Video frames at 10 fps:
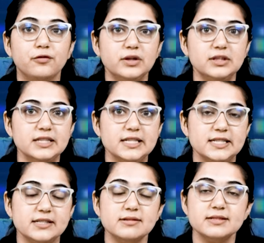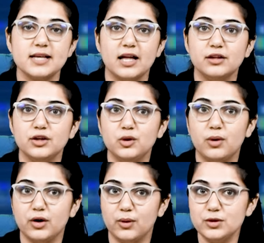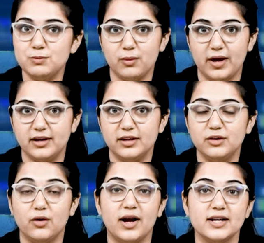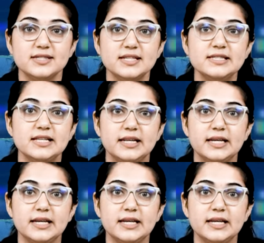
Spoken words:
further details, scan the QR code provided or access the